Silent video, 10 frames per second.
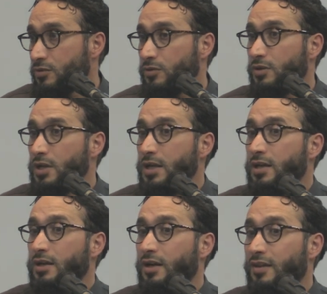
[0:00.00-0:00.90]
So,
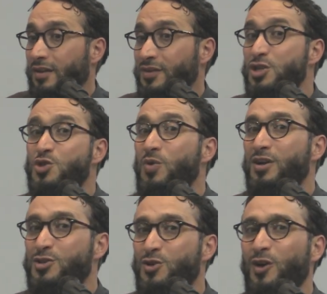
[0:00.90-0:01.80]
and
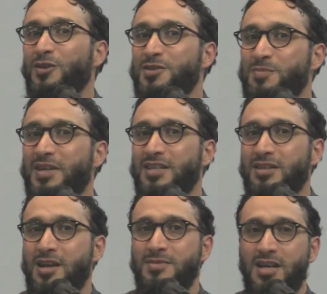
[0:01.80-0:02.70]
this is why scholars
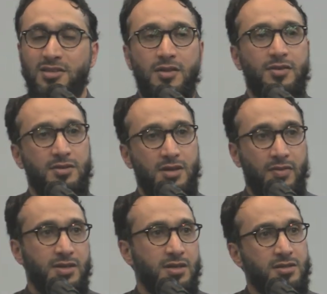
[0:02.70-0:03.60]
many times actually,
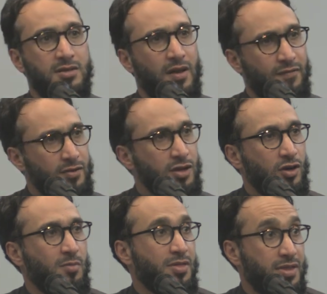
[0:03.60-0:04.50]
and this is a
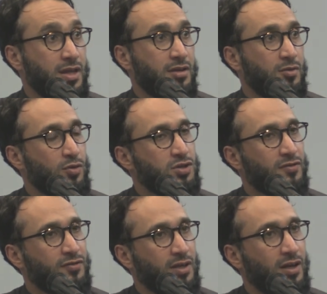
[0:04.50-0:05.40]
very common thing in the
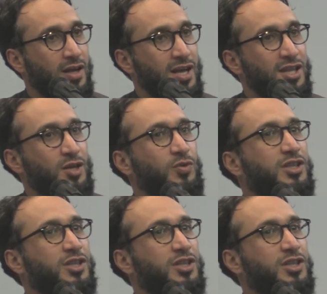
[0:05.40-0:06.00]
books of fiqh,